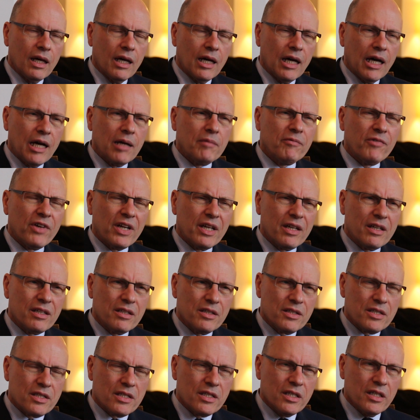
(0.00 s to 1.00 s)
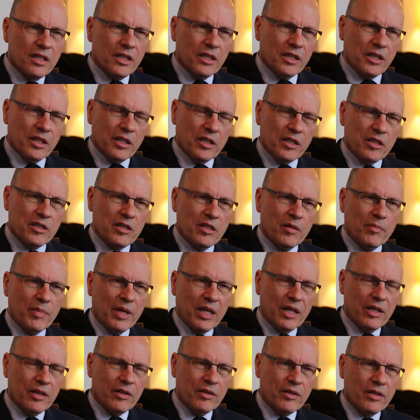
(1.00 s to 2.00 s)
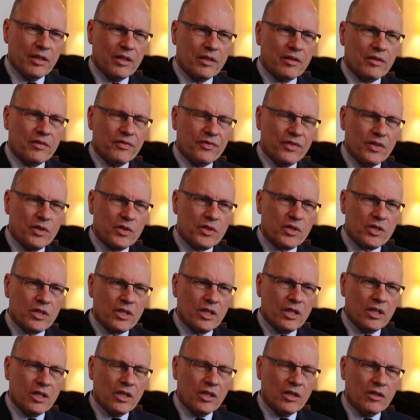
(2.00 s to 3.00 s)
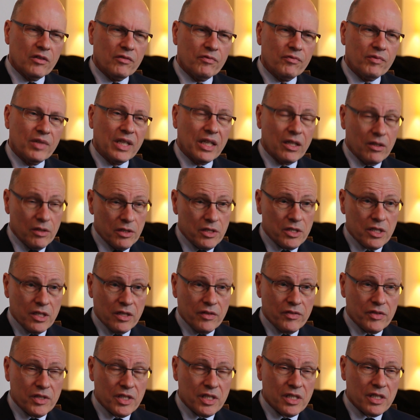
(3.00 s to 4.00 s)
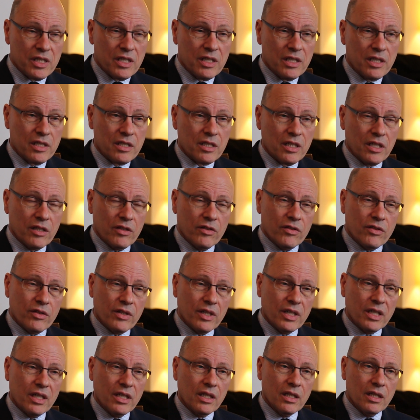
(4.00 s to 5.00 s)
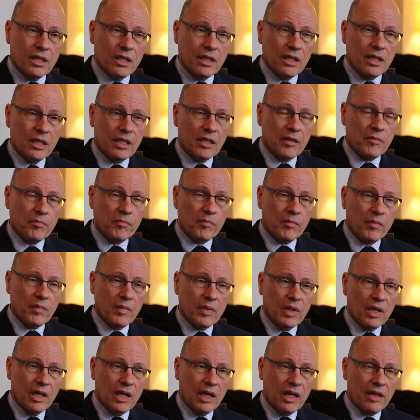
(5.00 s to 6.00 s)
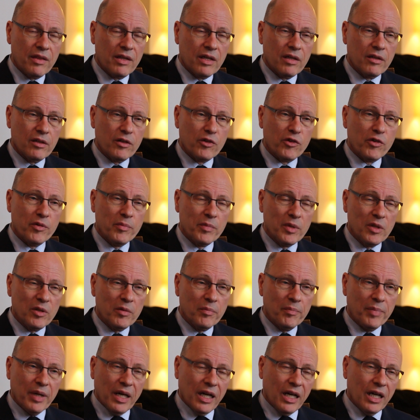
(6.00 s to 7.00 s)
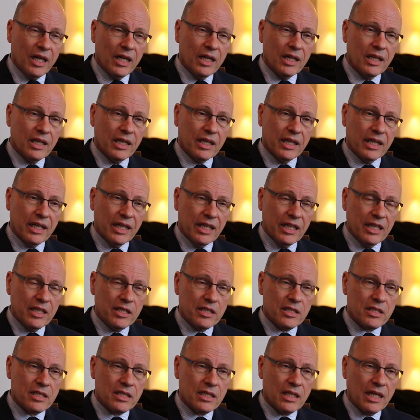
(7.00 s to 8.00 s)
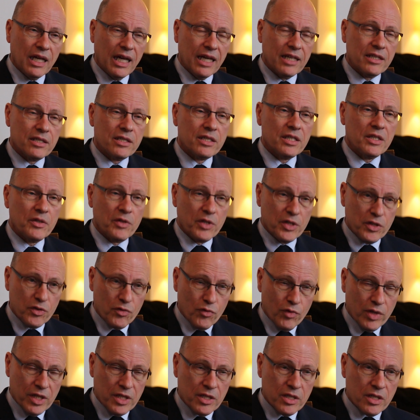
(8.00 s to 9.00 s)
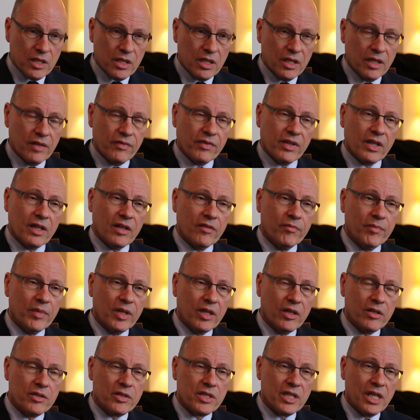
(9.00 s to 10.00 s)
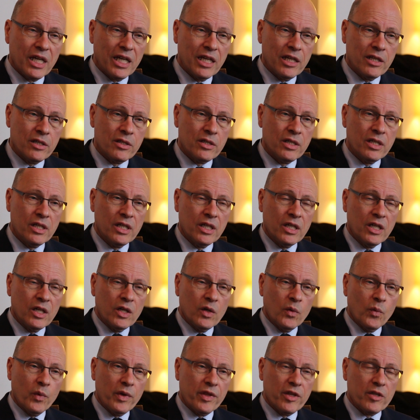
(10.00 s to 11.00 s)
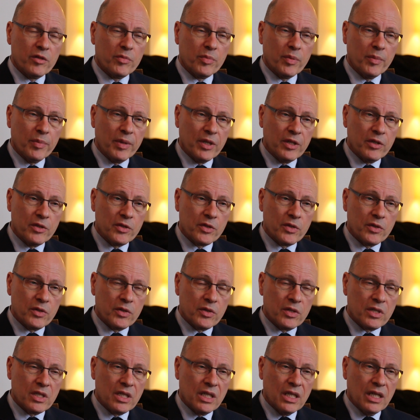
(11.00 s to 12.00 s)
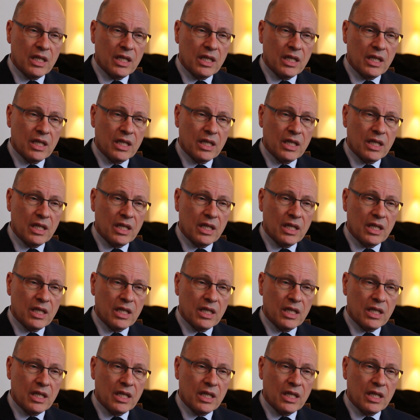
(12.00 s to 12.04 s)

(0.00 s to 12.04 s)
I'm very concerned about the future of legal services in this country. I think the criminal bar is at serious risk if the government goes ahead with its proposals.